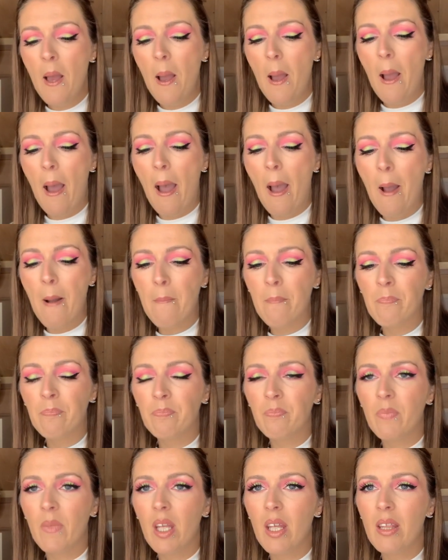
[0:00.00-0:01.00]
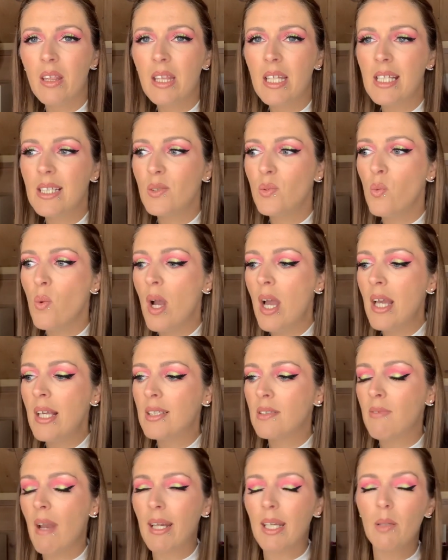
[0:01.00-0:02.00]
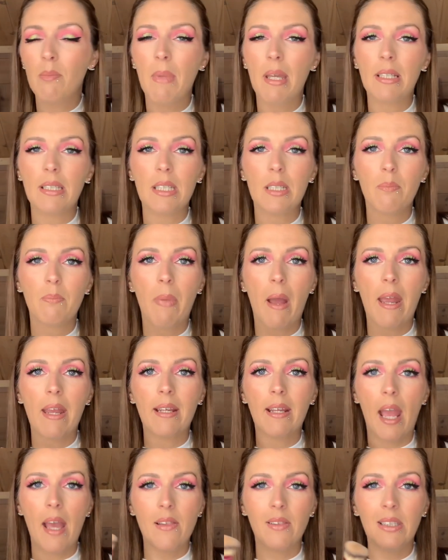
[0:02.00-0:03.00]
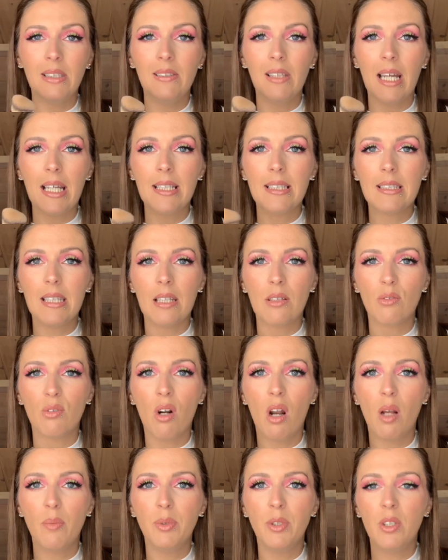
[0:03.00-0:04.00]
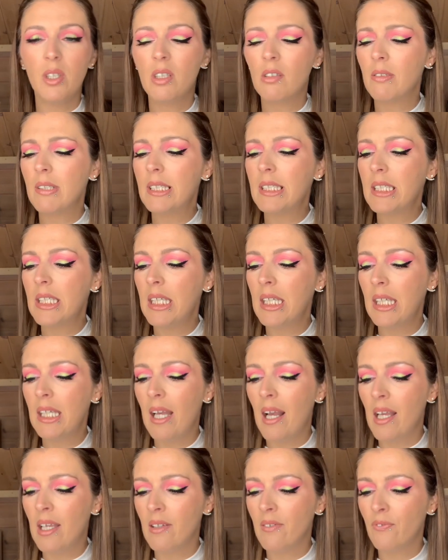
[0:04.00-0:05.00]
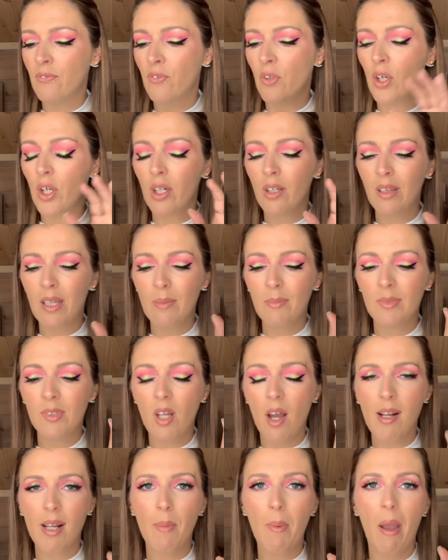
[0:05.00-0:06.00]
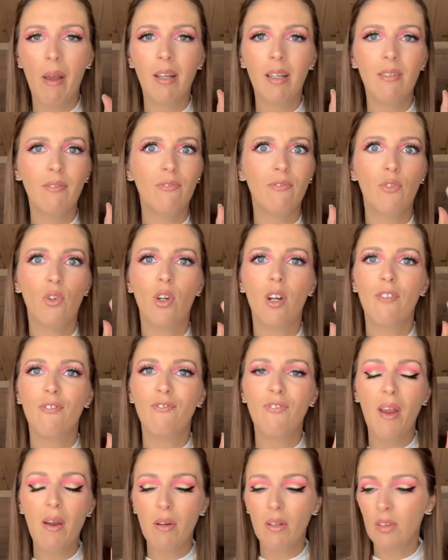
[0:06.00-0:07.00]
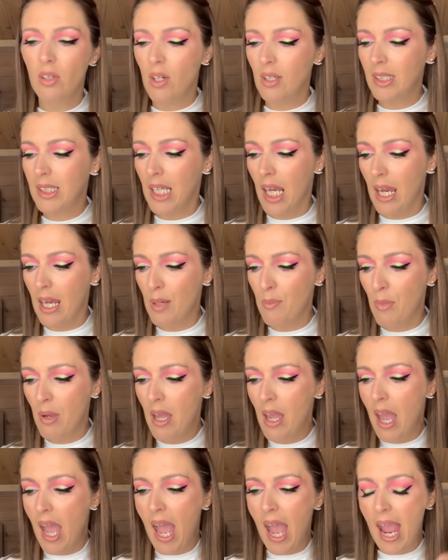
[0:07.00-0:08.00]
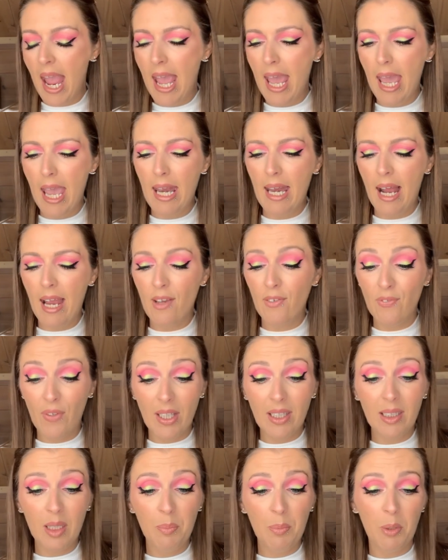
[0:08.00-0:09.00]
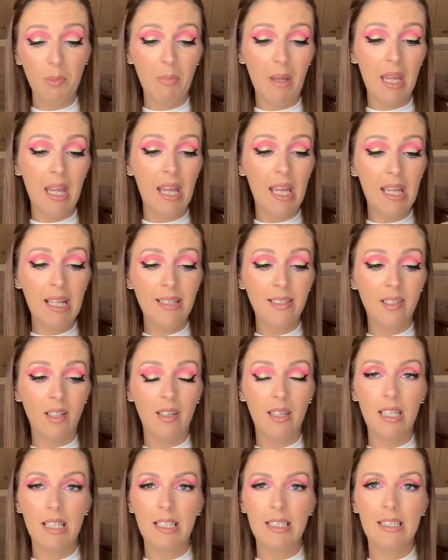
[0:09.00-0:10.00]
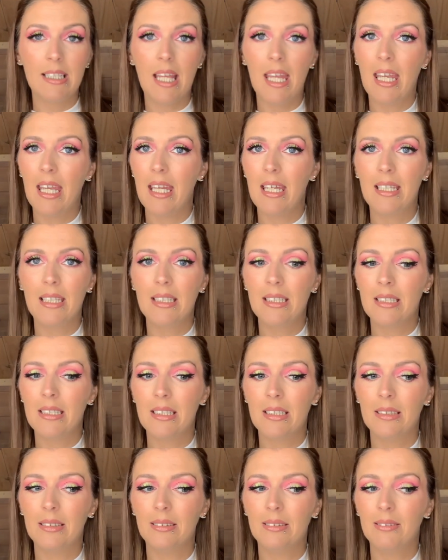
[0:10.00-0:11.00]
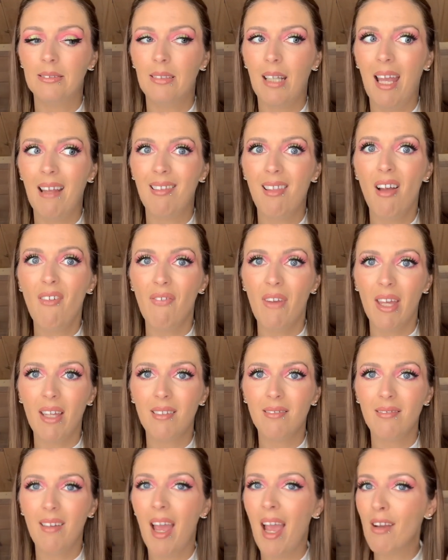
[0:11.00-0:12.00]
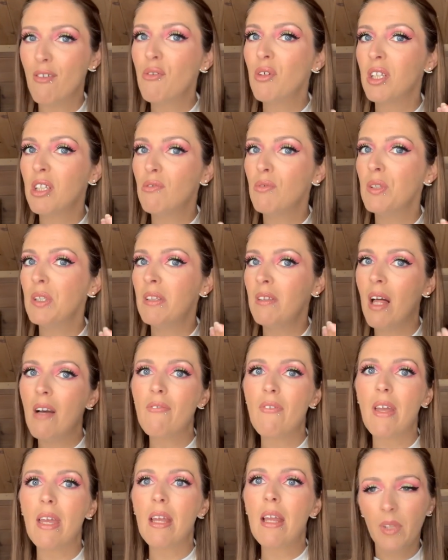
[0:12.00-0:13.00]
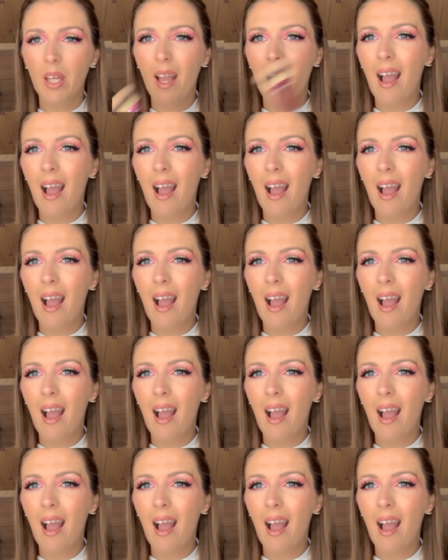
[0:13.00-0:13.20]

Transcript: Um, this was recommended by Kathleen Lights and Raw Beauty Kristi. I've heard them talk about it for a very long time and I finally put my hands on this and I love it. I really, really love it.